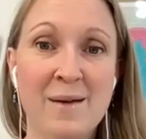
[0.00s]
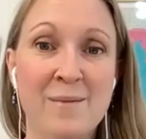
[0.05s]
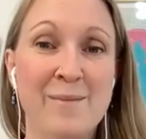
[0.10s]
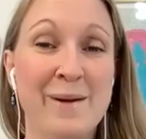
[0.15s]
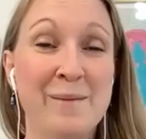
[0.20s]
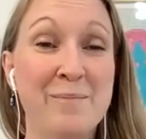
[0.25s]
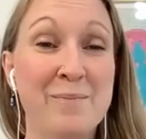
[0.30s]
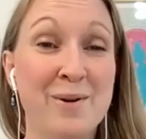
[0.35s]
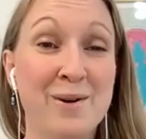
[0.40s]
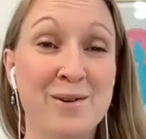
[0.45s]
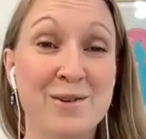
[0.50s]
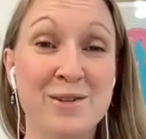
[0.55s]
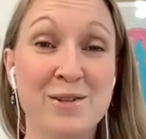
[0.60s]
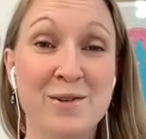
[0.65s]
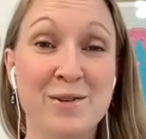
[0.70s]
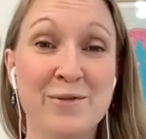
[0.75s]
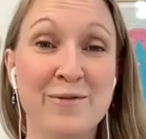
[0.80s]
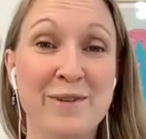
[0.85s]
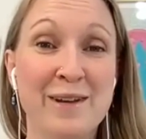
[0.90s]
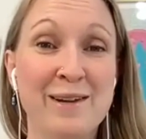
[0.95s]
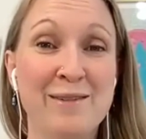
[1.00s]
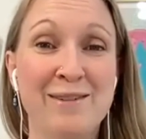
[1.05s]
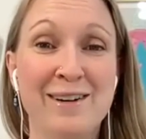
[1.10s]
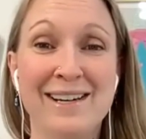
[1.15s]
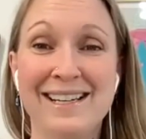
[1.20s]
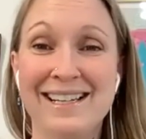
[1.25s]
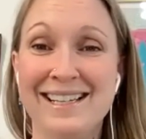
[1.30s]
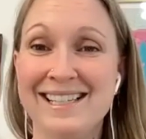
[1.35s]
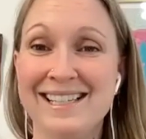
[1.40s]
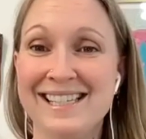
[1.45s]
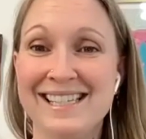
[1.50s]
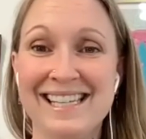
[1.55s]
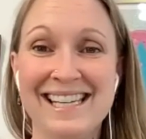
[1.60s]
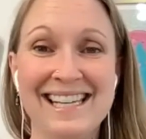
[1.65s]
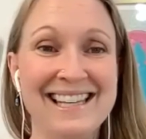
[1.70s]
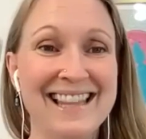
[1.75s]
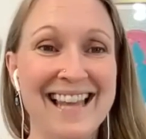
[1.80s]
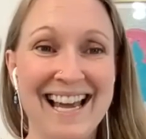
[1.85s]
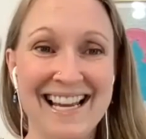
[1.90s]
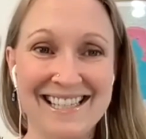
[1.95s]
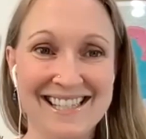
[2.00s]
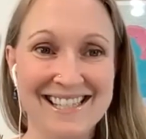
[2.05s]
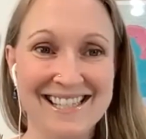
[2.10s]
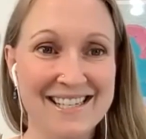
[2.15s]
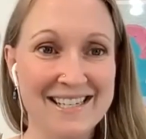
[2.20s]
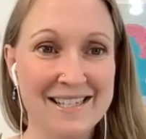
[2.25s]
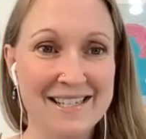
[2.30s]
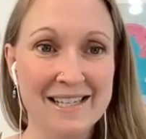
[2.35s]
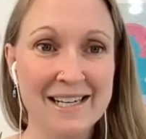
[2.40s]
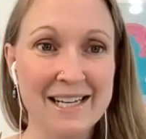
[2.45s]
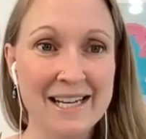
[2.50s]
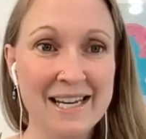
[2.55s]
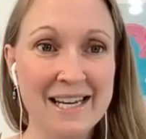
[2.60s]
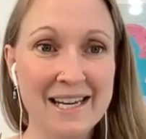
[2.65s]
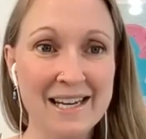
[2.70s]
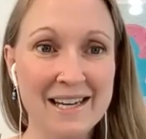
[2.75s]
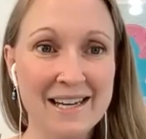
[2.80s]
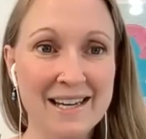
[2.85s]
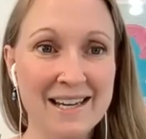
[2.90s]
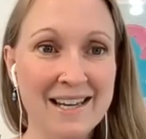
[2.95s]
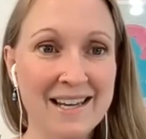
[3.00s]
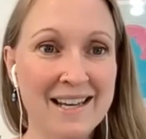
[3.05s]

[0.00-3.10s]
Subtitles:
My personal favorite is elasticity,